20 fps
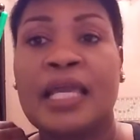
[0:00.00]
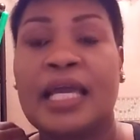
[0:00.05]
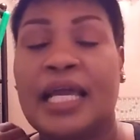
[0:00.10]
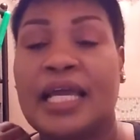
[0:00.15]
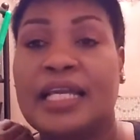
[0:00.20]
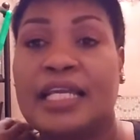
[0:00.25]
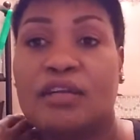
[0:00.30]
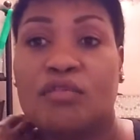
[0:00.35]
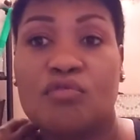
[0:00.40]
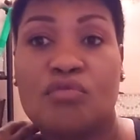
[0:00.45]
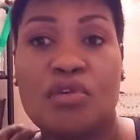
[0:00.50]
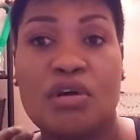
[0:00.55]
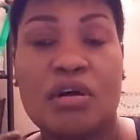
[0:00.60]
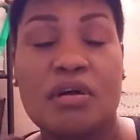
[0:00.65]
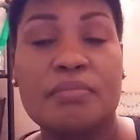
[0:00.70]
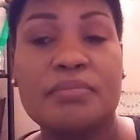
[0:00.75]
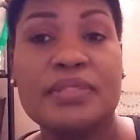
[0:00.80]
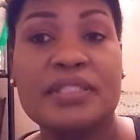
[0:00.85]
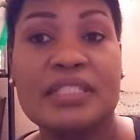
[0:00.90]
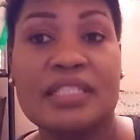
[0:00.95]
and it
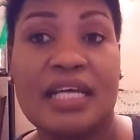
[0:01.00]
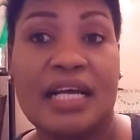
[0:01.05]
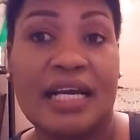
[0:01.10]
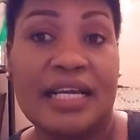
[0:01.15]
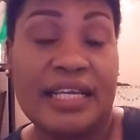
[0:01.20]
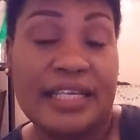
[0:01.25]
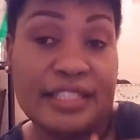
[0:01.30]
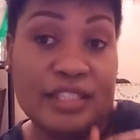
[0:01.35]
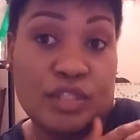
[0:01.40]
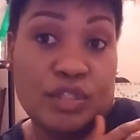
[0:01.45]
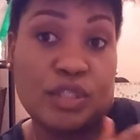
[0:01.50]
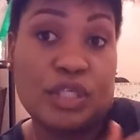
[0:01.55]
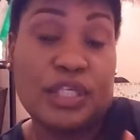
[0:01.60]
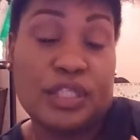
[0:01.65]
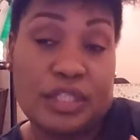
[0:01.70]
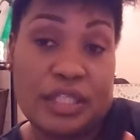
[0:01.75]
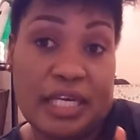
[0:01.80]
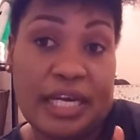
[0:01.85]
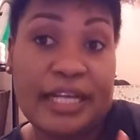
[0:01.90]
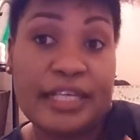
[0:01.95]
rubs,
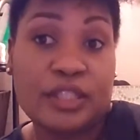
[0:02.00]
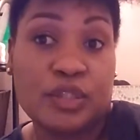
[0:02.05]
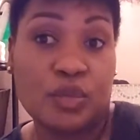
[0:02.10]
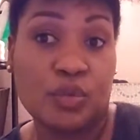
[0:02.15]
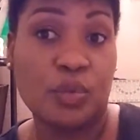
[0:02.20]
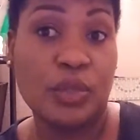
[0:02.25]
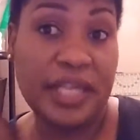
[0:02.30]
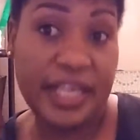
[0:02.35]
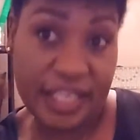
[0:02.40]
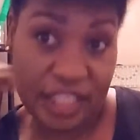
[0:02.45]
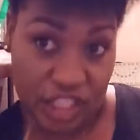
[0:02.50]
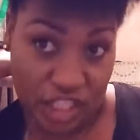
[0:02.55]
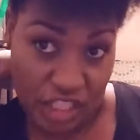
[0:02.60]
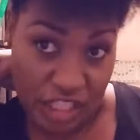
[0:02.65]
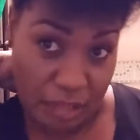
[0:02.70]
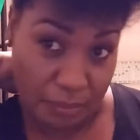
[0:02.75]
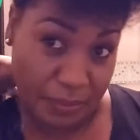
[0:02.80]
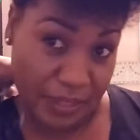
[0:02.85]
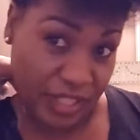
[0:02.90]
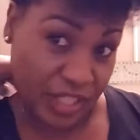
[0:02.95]
I do itch,
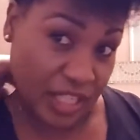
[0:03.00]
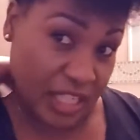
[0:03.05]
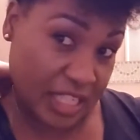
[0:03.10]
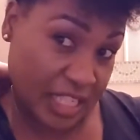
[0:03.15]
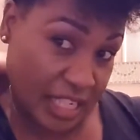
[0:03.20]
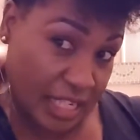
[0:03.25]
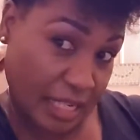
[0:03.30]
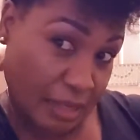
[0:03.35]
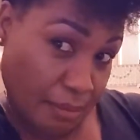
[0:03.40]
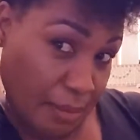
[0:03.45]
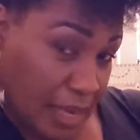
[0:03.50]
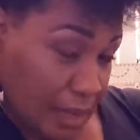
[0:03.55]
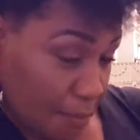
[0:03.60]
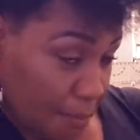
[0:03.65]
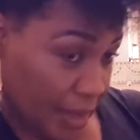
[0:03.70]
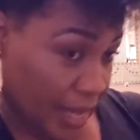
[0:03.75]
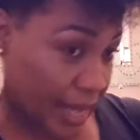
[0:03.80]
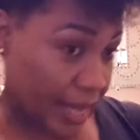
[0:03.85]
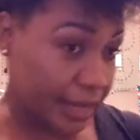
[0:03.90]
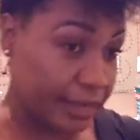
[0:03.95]
especially in
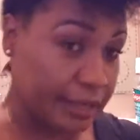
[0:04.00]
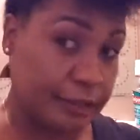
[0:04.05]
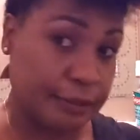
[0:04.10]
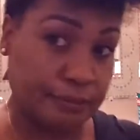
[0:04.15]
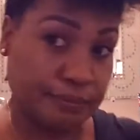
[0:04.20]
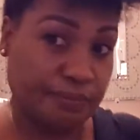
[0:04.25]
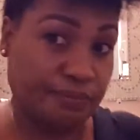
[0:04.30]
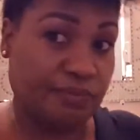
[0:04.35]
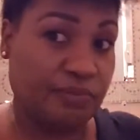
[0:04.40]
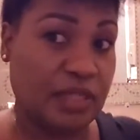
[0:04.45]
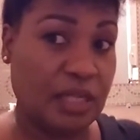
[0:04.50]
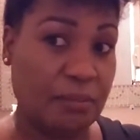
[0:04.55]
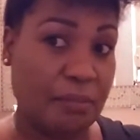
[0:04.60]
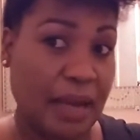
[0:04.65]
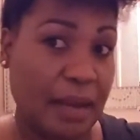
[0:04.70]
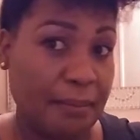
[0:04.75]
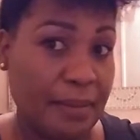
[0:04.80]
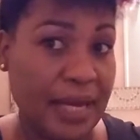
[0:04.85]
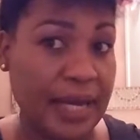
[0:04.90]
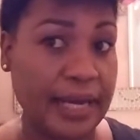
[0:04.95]
my back,
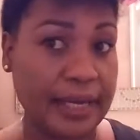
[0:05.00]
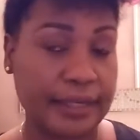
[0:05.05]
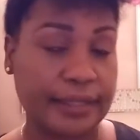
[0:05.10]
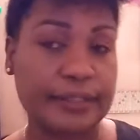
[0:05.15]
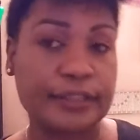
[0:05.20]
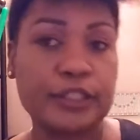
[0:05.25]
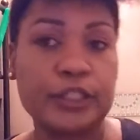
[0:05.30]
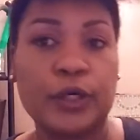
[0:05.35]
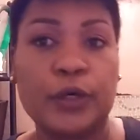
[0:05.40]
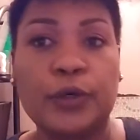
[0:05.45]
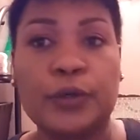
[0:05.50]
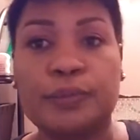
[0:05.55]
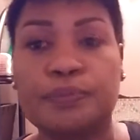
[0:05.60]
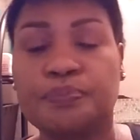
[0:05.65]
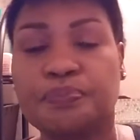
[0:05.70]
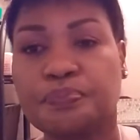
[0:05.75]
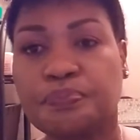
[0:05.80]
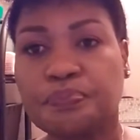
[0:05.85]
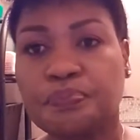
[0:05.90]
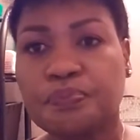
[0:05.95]

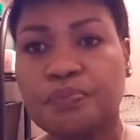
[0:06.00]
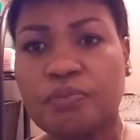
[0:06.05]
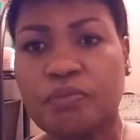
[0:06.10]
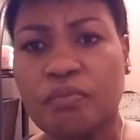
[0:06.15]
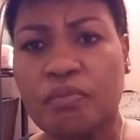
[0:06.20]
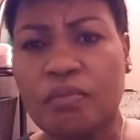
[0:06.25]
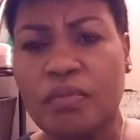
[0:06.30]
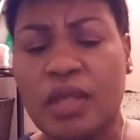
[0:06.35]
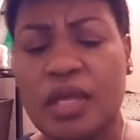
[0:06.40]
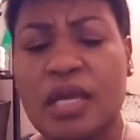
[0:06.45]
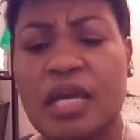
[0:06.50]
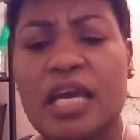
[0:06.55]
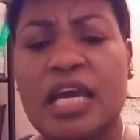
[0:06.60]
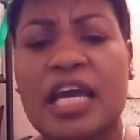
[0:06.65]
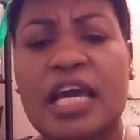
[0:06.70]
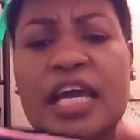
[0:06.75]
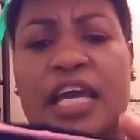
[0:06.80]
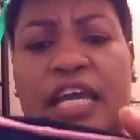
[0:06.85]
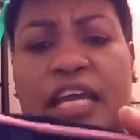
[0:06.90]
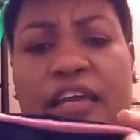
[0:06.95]
So
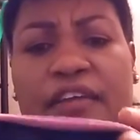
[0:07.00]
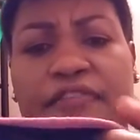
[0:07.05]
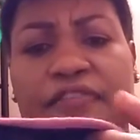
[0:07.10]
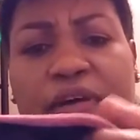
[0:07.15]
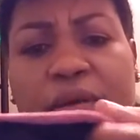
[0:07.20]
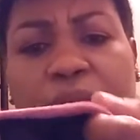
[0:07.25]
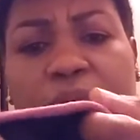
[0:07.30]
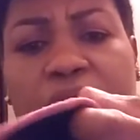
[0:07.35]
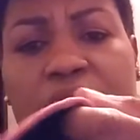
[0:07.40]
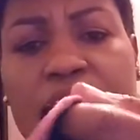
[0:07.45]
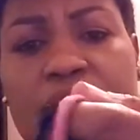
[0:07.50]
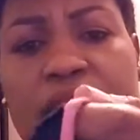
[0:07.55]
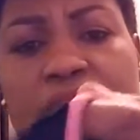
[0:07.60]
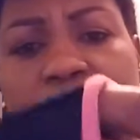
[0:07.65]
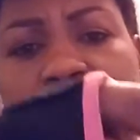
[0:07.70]
if I'm gonna